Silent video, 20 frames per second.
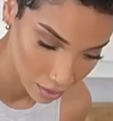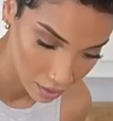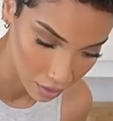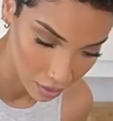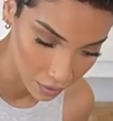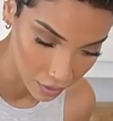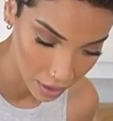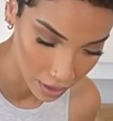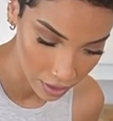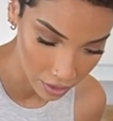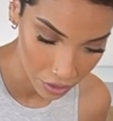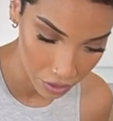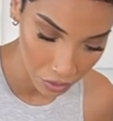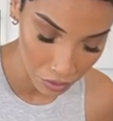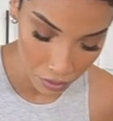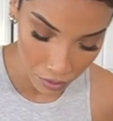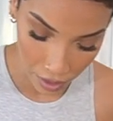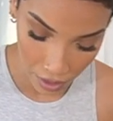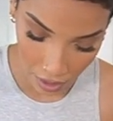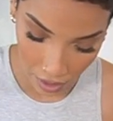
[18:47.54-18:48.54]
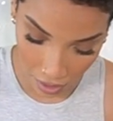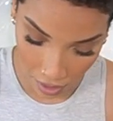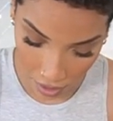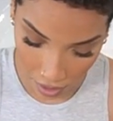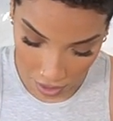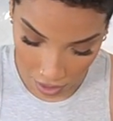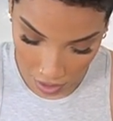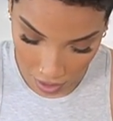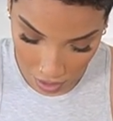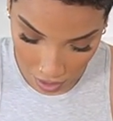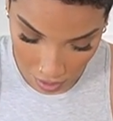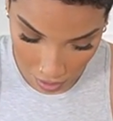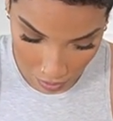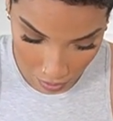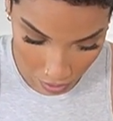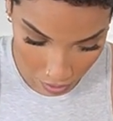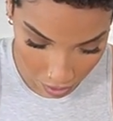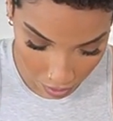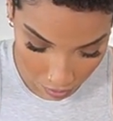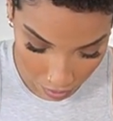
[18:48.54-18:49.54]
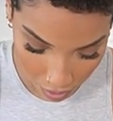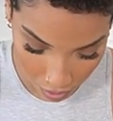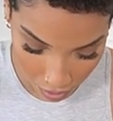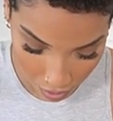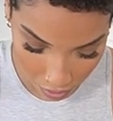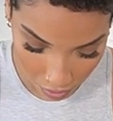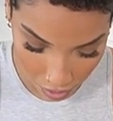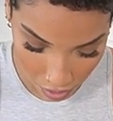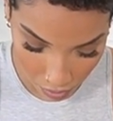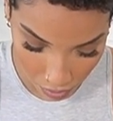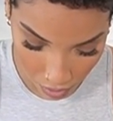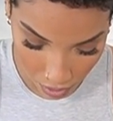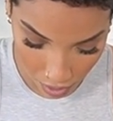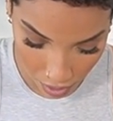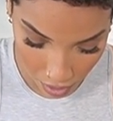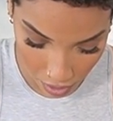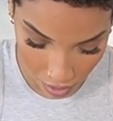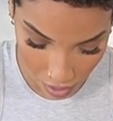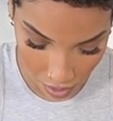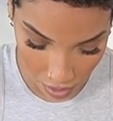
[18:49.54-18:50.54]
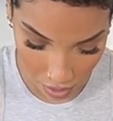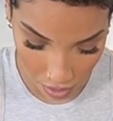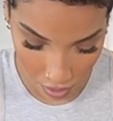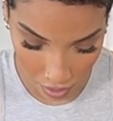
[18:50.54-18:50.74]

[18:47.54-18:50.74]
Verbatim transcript: don't know if that's too much, probably a little too much.